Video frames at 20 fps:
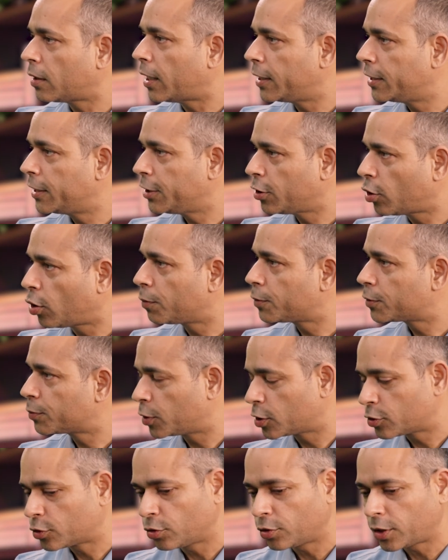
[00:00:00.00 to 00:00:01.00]
IT ops
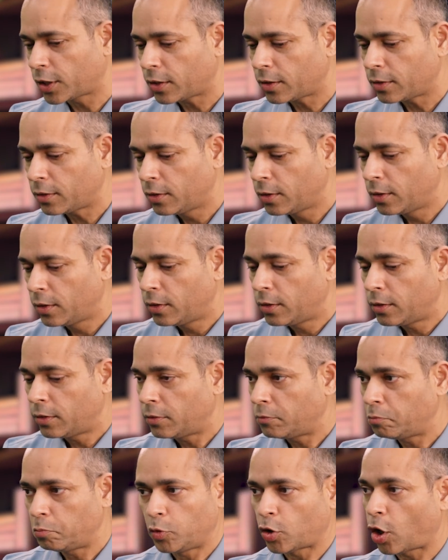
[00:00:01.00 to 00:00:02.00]
persona.
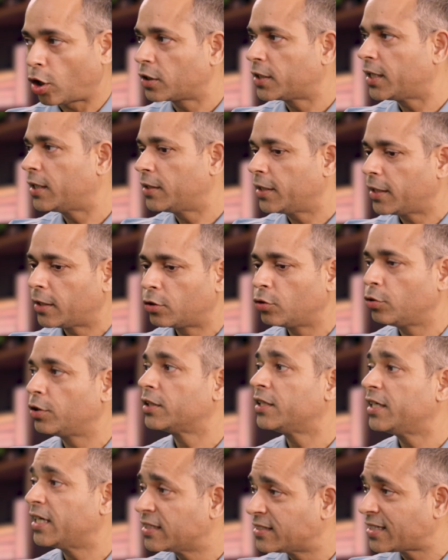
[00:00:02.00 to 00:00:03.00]
Not that they are doing
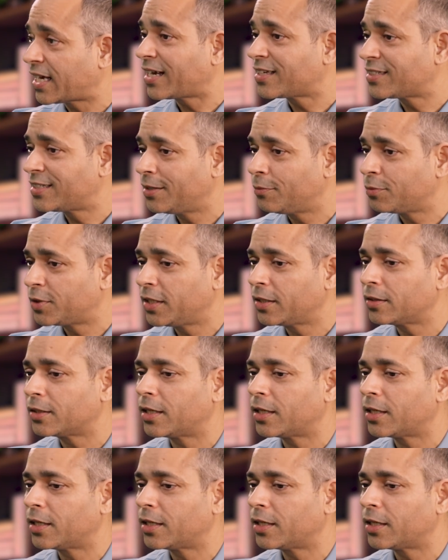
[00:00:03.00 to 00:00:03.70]
the exact same thing.